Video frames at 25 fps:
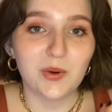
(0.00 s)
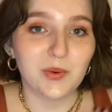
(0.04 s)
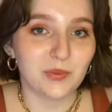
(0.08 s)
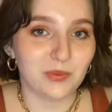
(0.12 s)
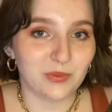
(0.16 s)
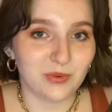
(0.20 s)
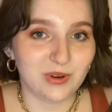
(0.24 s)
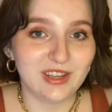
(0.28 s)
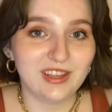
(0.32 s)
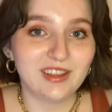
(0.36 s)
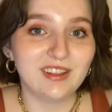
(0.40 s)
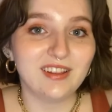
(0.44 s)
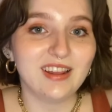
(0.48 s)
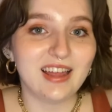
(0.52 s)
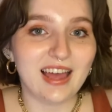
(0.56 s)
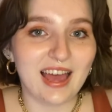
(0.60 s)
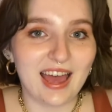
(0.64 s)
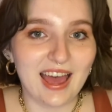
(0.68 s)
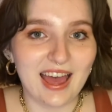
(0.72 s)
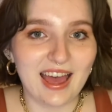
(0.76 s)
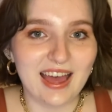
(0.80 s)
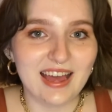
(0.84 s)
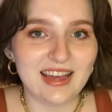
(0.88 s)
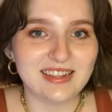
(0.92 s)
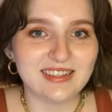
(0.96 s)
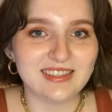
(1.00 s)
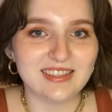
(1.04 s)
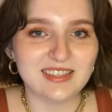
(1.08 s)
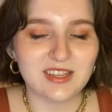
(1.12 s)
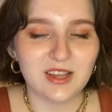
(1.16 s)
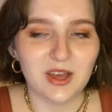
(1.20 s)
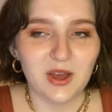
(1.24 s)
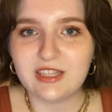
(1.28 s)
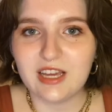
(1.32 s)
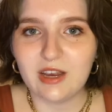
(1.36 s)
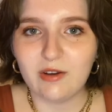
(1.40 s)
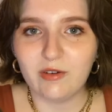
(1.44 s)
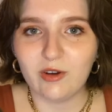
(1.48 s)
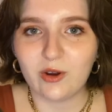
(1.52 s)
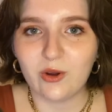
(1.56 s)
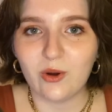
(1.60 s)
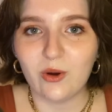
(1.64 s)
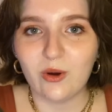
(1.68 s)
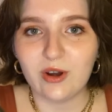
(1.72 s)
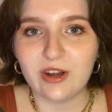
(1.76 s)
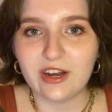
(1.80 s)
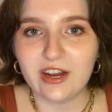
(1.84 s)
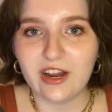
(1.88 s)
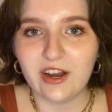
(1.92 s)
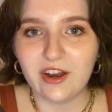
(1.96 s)
real ads, they
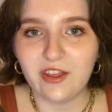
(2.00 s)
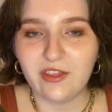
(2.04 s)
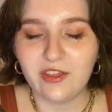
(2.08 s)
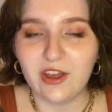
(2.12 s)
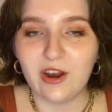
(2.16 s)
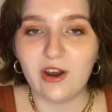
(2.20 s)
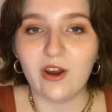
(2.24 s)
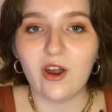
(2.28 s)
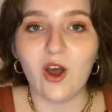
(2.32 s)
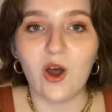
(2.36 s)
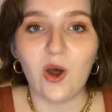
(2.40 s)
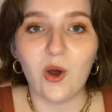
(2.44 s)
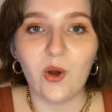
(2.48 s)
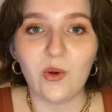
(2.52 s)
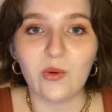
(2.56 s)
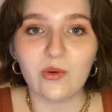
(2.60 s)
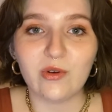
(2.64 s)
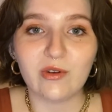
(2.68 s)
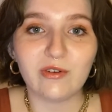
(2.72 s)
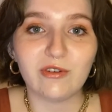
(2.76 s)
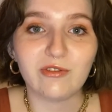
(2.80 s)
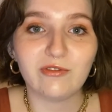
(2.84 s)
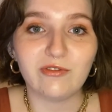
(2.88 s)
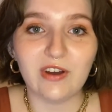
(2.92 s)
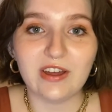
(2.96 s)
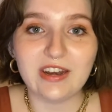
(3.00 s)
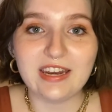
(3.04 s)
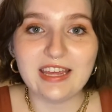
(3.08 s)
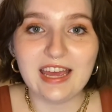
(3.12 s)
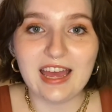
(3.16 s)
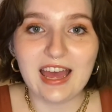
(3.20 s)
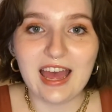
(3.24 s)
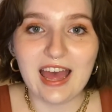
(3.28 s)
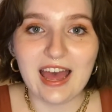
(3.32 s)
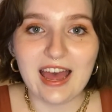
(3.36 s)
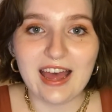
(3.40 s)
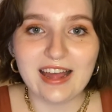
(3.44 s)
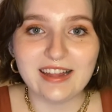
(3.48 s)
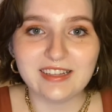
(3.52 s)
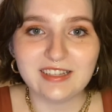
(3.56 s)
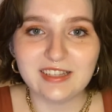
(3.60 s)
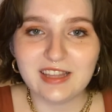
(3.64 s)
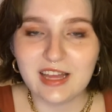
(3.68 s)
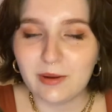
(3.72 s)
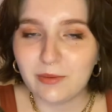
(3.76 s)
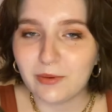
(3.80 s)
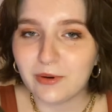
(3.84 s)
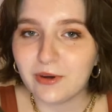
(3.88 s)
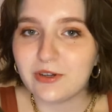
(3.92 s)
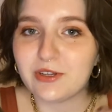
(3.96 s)
recorded their own funny ads
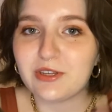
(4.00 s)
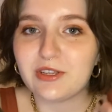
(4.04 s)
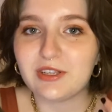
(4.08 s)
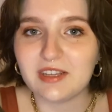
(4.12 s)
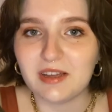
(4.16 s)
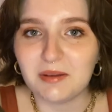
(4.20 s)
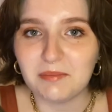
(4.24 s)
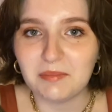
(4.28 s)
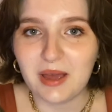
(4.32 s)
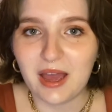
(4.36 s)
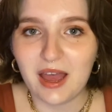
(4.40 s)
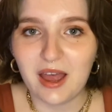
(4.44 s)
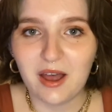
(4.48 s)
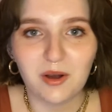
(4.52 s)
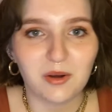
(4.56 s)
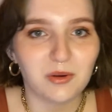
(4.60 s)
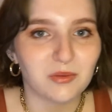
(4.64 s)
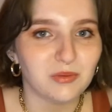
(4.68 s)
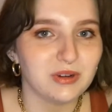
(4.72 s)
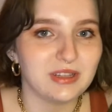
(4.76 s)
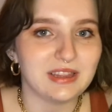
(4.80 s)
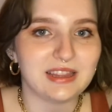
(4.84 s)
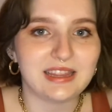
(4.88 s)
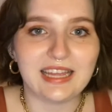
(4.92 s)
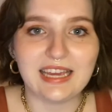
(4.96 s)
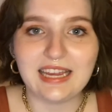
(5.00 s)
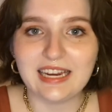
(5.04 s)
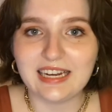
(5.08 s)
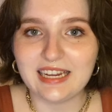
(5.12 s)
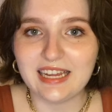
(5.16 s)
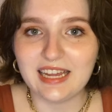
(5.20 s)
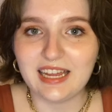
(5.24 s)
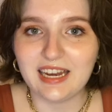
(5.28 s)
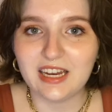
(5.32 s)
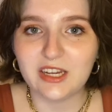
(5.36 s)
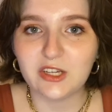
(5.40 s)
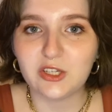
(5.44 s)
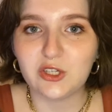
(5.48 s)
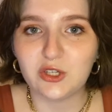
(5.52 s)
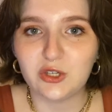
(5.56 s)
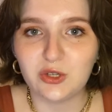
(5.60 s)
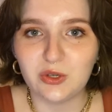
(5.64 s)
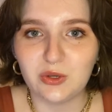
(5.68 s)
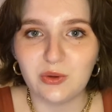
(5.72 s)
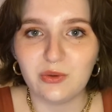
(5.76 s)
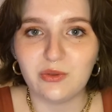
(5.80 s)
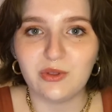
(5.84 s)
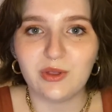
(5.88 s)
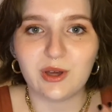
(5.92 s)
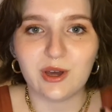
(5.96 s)
that were somehow related
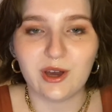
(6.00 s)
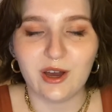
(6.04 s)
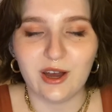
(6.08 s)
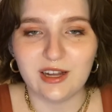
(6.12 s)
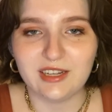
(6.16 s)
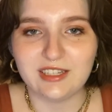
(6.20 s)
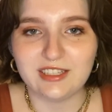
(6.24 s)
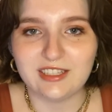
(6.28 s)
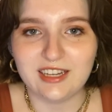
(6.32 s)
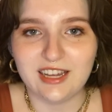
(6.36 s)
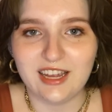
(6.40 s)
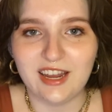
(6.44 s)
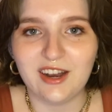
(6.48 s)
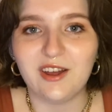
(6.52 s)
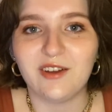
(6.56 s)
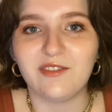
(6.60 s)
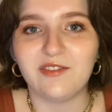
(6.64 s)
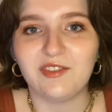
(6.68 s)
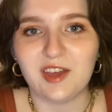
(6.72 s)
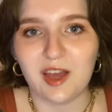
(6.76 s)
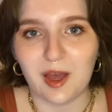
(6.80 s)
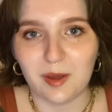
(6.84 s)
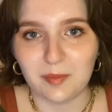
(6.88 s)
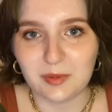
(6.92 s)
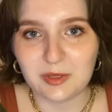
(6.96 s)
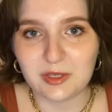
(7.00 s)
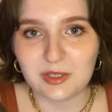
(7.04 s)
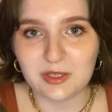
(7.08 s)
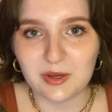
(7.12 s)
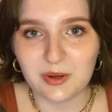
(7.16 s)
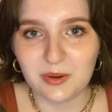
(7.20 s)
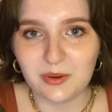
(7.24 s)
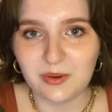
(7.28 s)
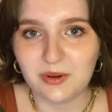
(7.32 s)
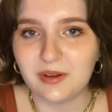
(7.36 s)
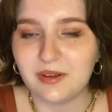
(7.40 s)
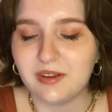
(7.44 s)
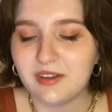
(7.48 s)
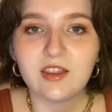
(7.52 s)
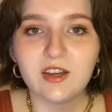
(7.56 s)
to the content of the episode.